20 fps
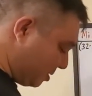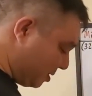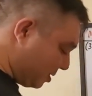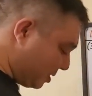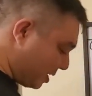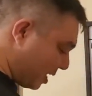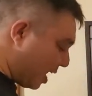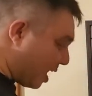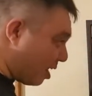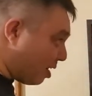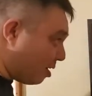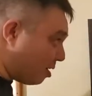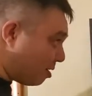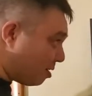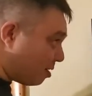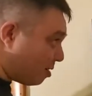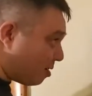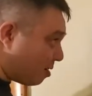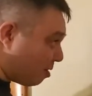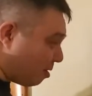
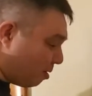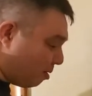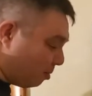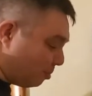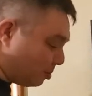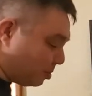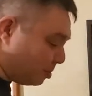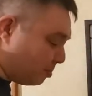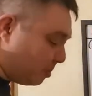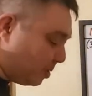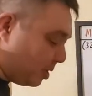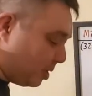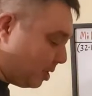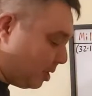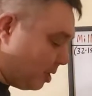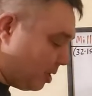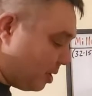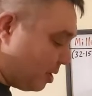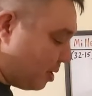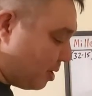Scott Holtzman,
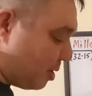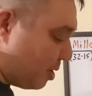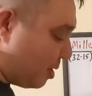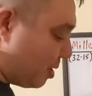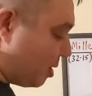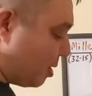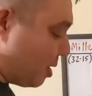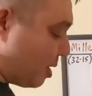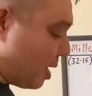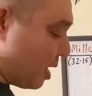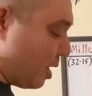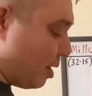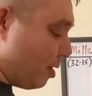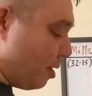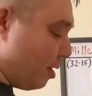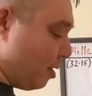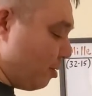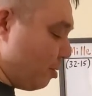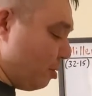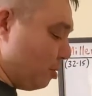and
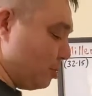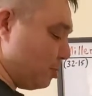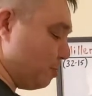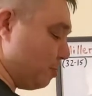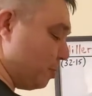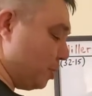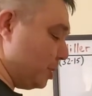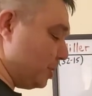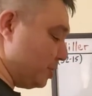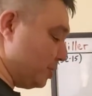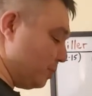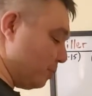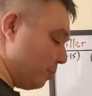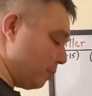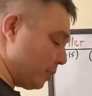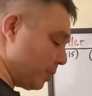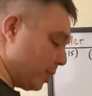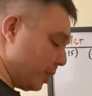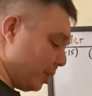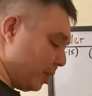all those boys in
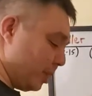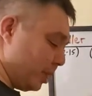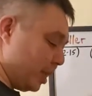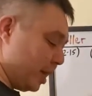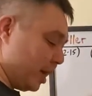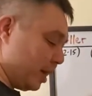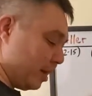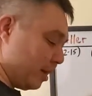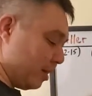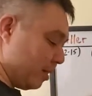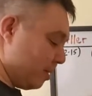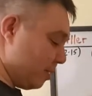North Carolina.